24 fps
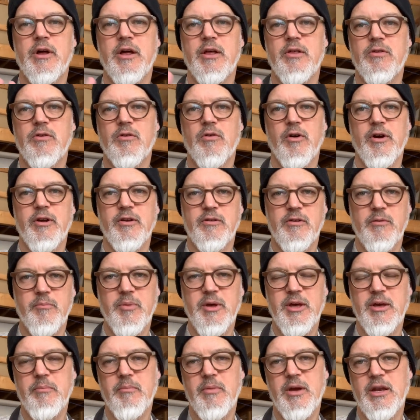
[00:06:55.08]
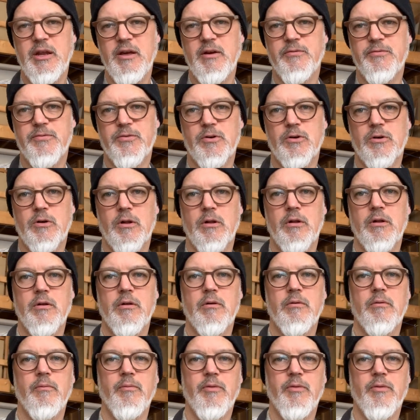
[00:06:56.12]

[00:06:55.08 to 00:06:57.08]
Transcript: is going to be meaningful.